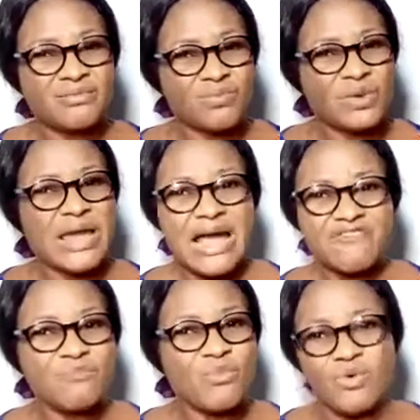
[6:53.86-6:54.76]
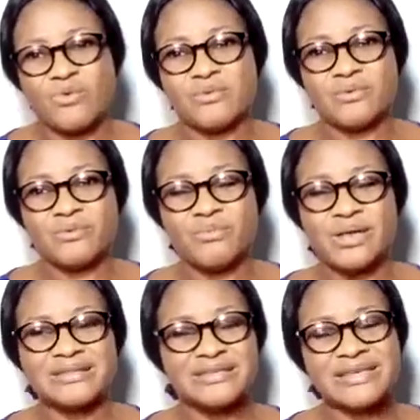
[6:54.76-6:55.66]
We have more,
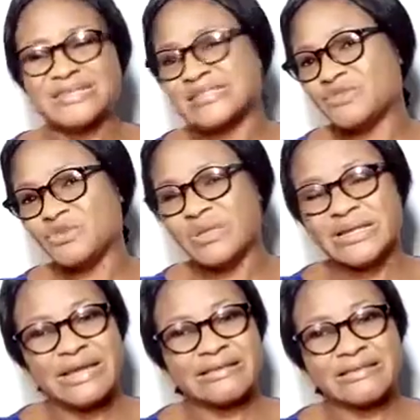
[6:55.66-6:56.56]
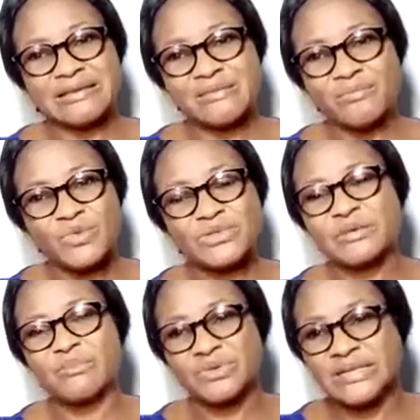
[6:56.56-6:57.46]
but this seems to be like the most
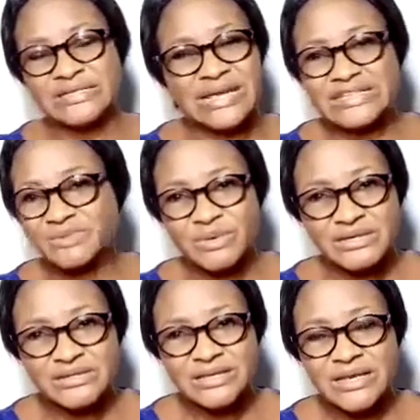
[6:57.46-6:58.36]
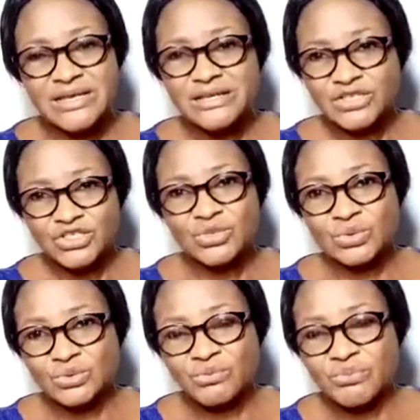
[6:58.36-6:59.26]
important aspects
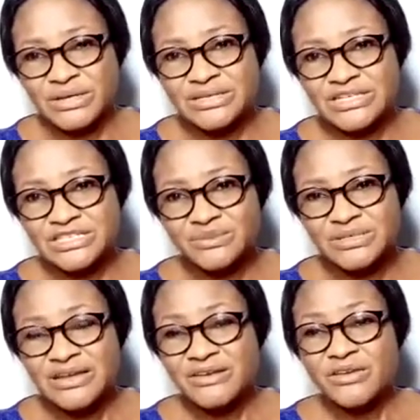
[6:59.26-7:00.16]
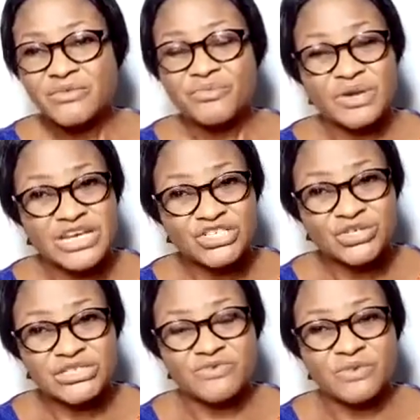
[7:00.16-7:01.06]
to partnerships.
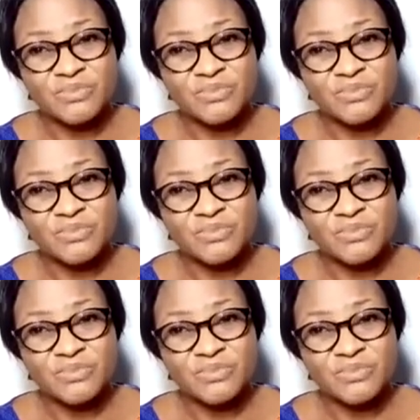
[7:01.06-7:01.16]
Relationship for